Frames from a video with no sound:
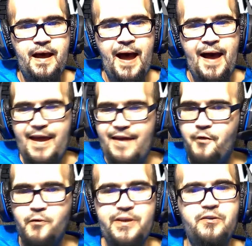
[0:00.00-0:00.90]
I hate
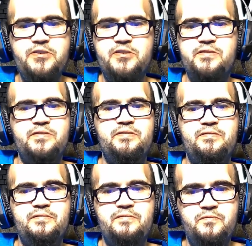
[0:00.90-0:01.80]
phony Christians.
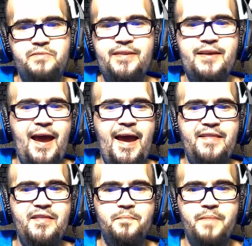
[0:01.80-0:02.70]
Not that I
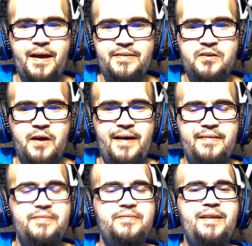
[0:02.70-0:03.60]
hate them, you know,
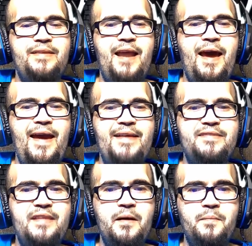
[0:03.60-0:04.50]
not that I hate
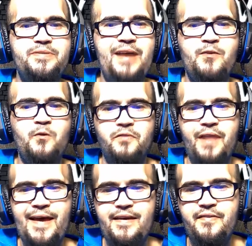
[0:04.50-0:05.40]
them, is I don't
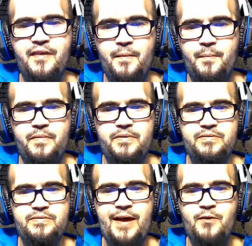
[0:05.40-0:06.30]
like them.
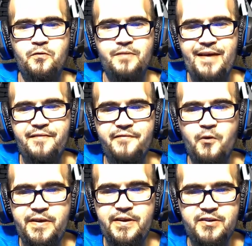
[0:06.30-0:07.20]
I don't like
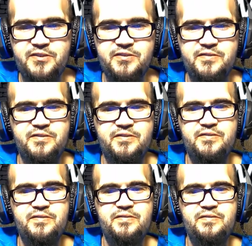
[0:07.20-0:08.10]
phony
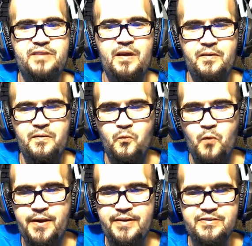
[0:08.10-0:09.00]
Christians. And
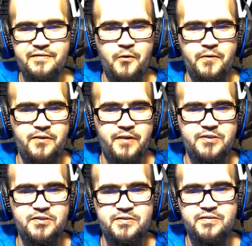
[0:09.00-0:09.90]
what is a phony
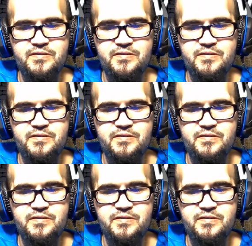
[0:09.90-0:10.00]
Christian?